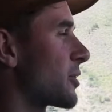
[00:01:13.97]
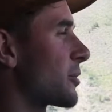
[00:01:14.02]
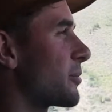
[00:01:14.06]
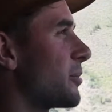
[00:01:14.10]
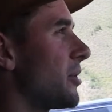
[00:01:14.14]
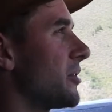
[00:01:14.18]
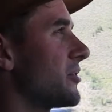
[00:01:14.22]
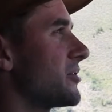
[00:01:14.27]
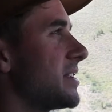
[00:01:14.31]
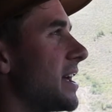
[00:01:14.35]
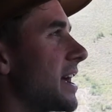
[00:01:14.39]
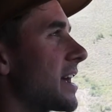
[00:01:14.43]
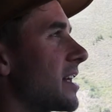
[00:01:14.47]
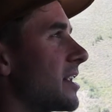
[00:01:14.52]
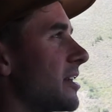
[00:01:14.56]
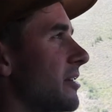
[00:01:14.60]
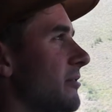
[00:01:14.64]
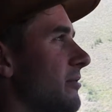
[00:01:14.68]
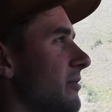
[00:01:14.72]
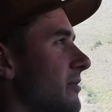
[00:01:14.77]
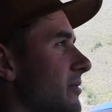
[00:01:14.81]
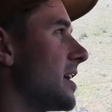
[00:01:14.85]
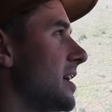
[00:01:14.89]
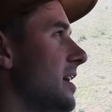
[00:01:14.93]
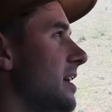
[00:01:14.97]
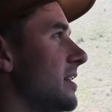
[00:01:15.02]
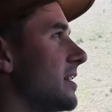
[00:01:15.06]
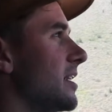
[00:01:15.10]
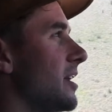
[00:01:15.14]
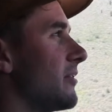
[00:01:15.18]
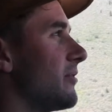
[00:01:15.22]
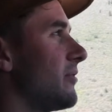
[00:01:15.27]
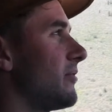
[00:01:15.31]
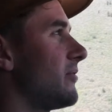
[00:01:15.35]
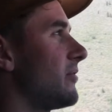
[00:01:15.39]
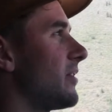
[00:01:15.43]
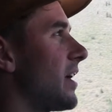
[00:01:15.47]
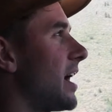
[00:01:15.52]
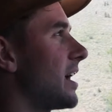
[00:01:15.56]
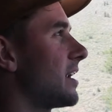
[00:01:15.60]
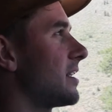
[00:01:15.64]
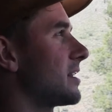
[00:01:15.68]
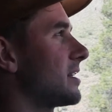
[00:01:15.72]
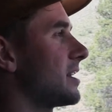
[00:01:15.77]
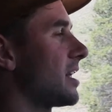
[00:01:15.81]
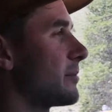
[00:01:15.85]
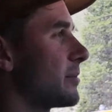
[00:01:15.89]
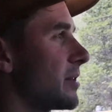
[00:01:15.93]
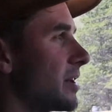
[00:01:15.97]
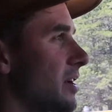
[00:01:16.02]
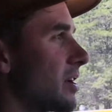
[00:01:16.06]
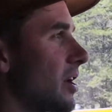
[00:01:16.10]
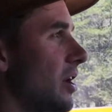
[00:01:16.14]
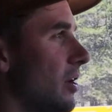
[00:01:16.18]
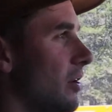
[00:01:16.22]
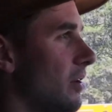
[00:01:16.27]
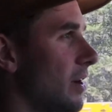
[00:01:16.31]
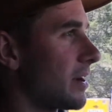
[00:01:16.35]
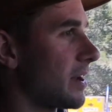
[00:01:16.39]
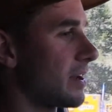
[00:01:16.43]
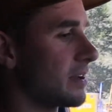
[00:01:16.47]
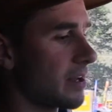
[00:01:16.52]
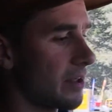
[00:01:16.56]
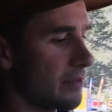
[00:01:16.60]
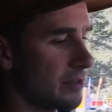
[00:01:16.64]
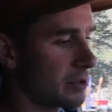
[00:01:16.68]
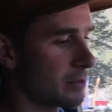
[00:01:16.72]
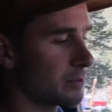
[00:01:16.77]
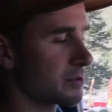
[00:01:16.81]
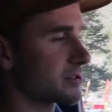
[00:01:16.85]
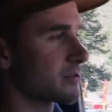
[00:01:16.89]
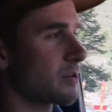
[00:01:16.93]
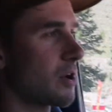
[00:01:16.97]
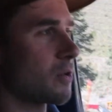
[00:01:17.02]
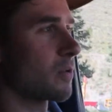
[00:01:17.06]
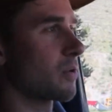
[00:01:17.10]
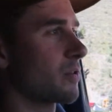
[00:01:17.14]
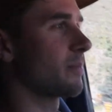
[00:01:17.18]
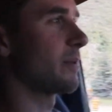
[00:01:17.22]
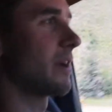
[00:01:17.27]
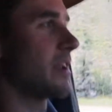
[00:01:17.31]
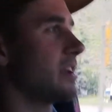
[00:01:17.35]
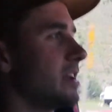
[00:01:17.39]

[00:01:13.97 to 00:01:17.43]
were both negative and they finally let me go and nothing was wrong with my